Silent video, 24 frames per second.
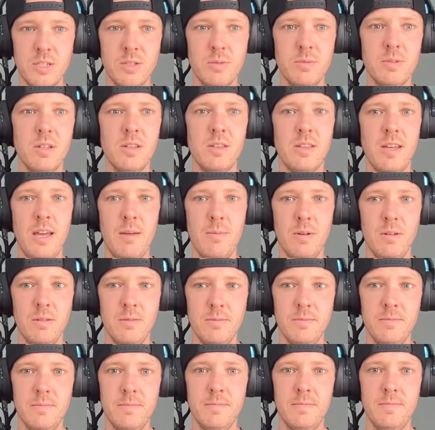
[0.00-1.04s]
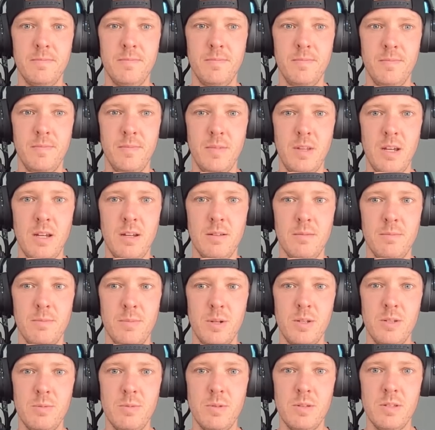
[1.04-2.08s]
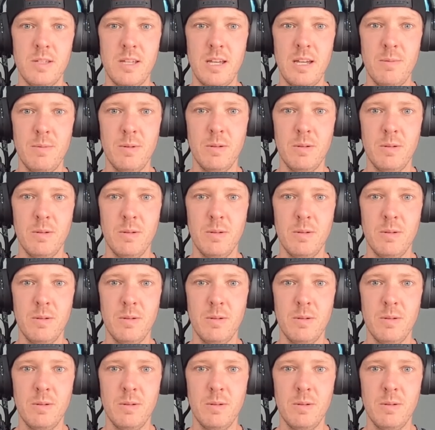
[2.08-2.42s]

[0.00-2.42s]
to the table. Yeah, bring something to the table.